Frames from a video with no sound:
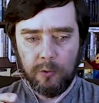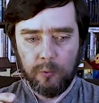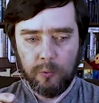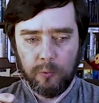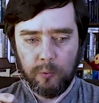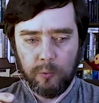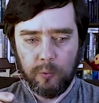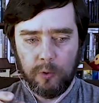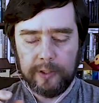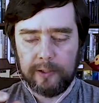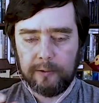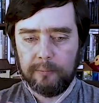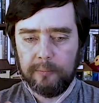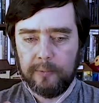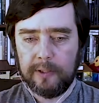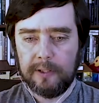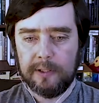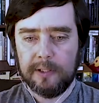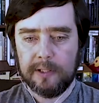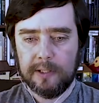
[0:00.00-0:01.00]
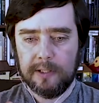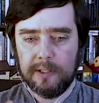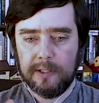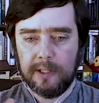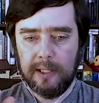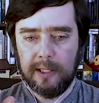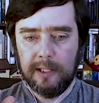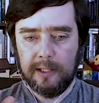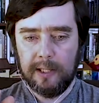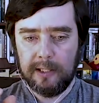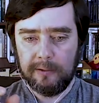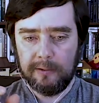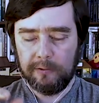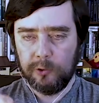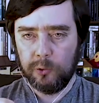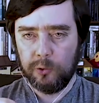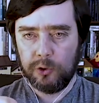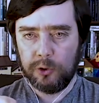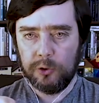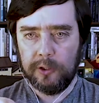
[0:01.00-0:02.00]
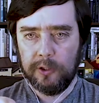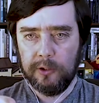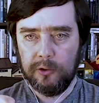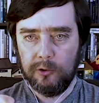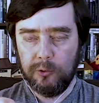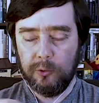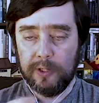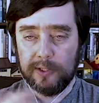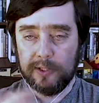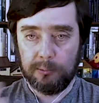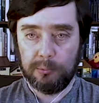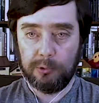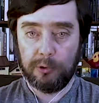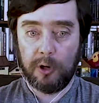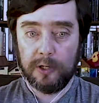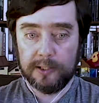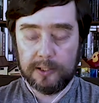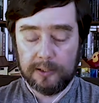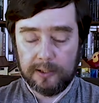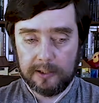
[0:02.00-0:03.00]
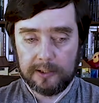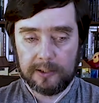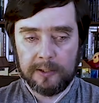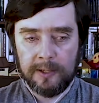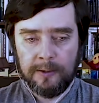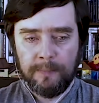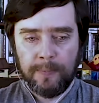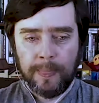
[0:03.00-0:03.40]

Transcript: what it means that that evolution can do as a process